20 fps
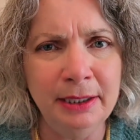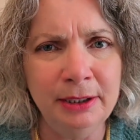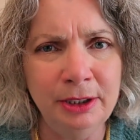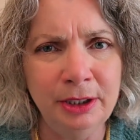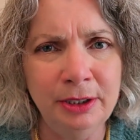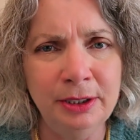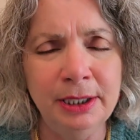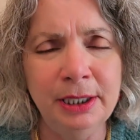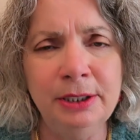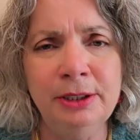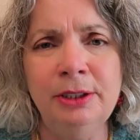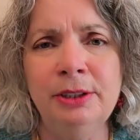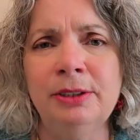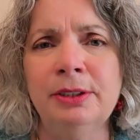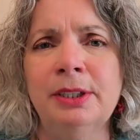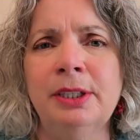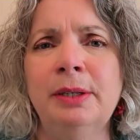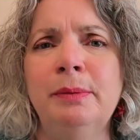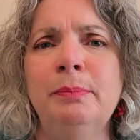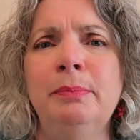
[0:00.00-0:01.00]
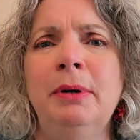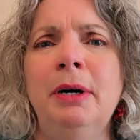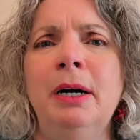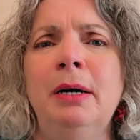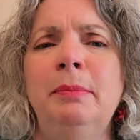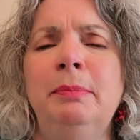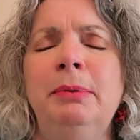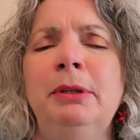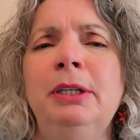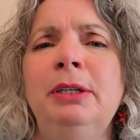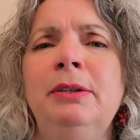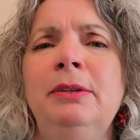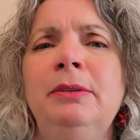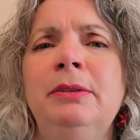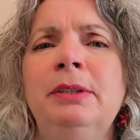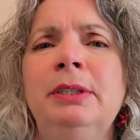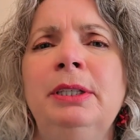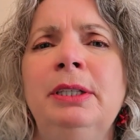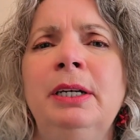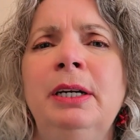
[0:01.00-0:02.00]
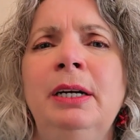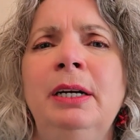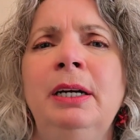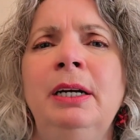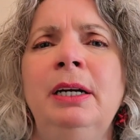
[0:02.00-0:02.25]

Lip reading: and your dentures can pop loose.